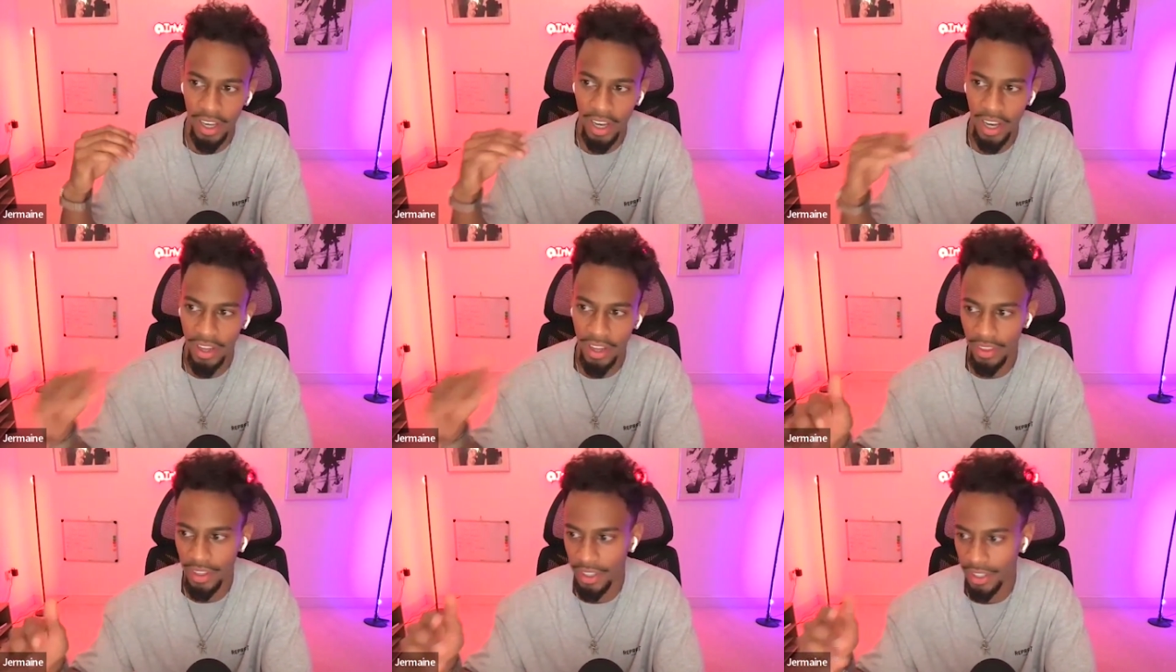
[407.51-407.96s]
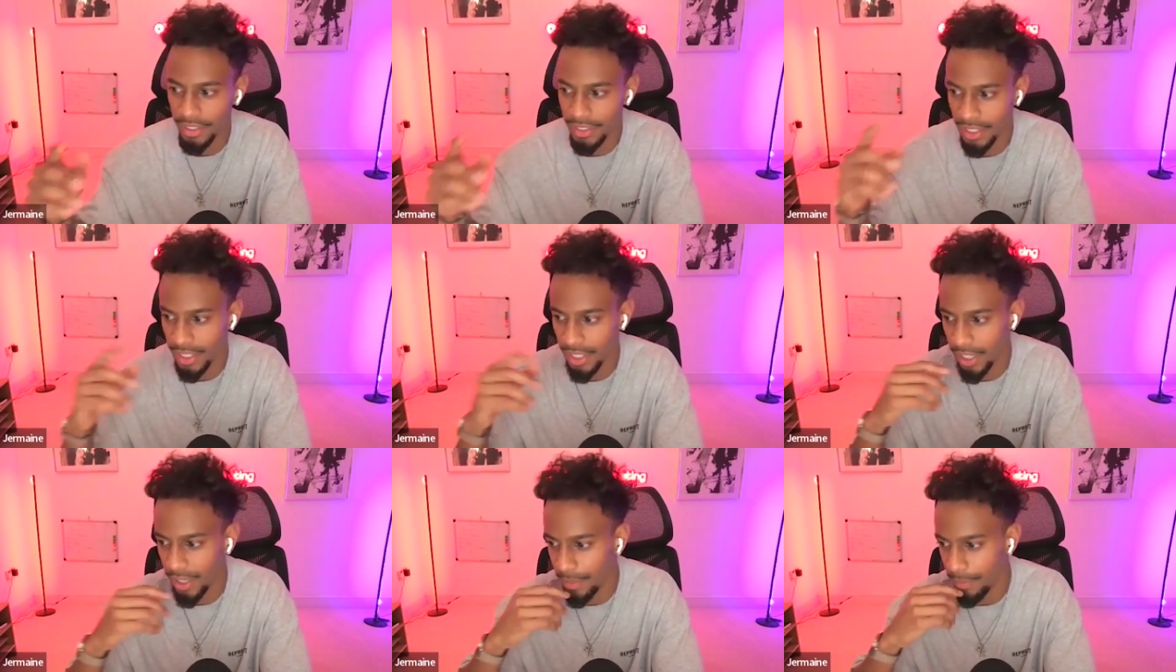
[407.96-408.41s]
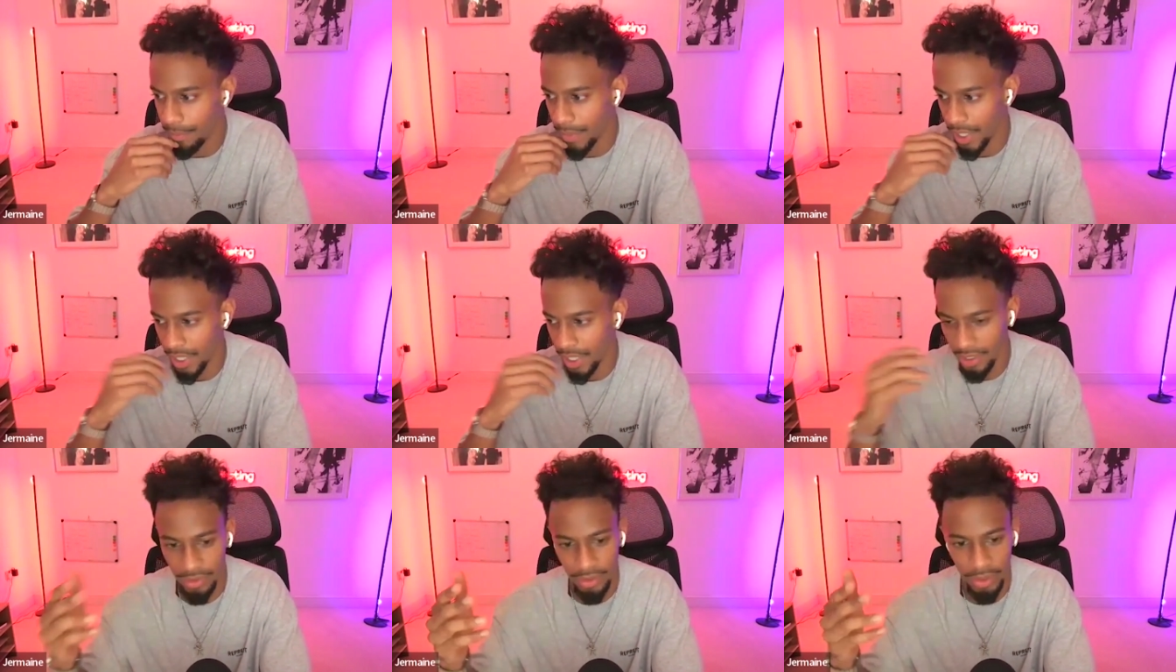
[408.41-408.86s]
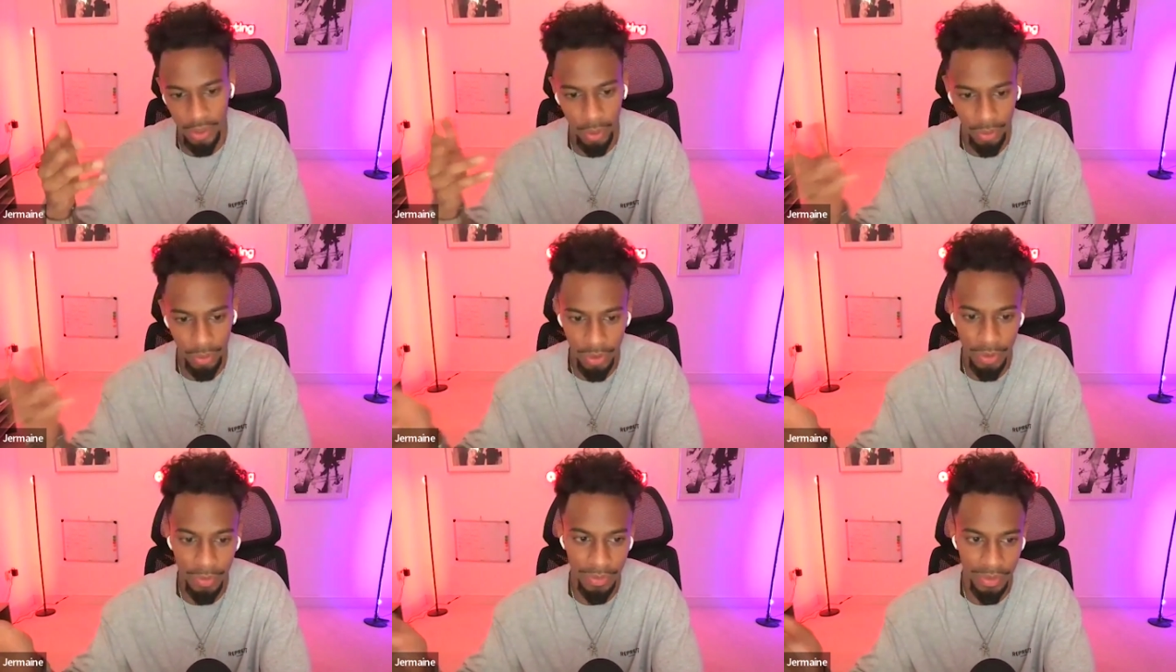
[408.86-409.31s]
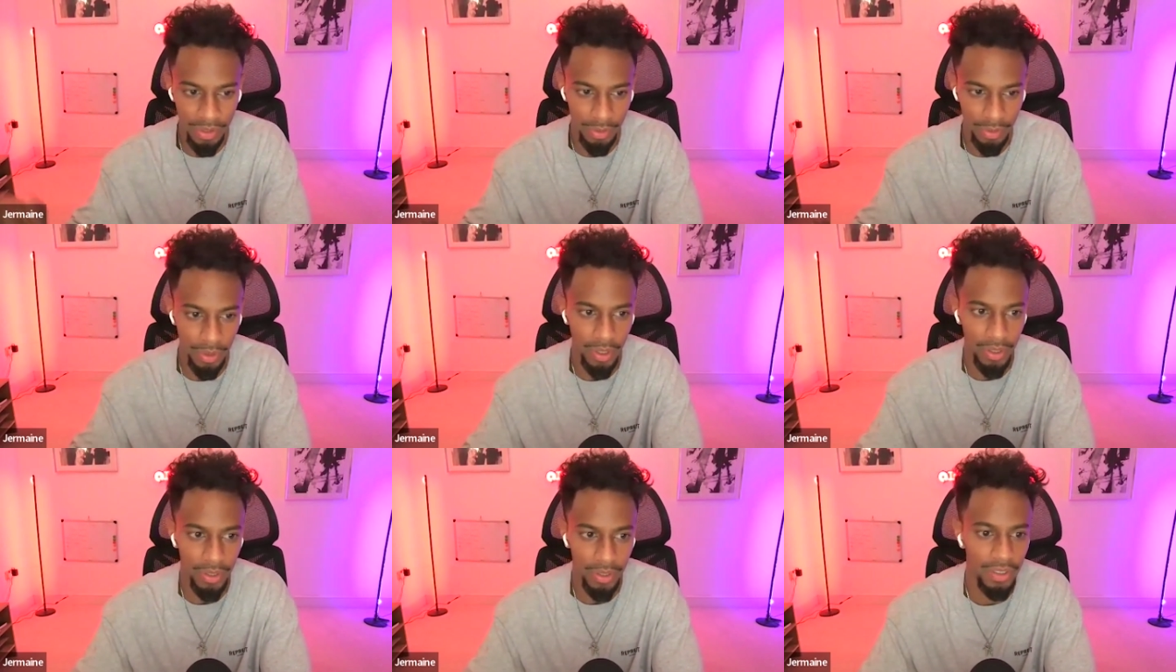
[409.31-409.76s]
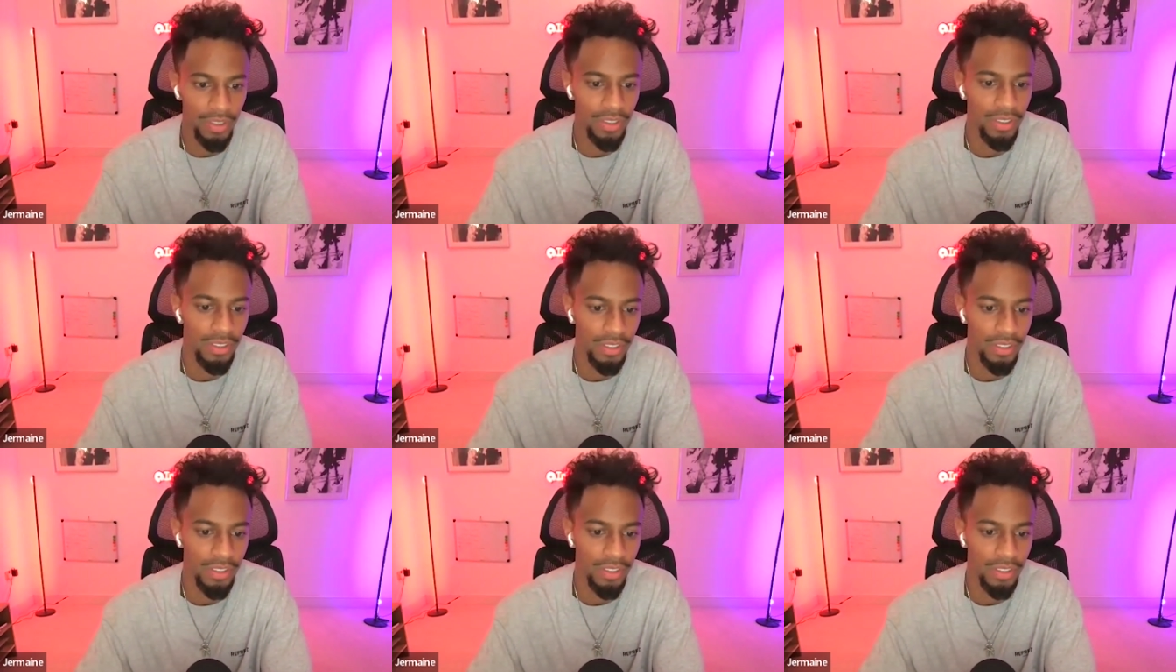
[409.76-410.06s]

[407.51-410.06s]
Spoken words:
and then I did like cold looms as well.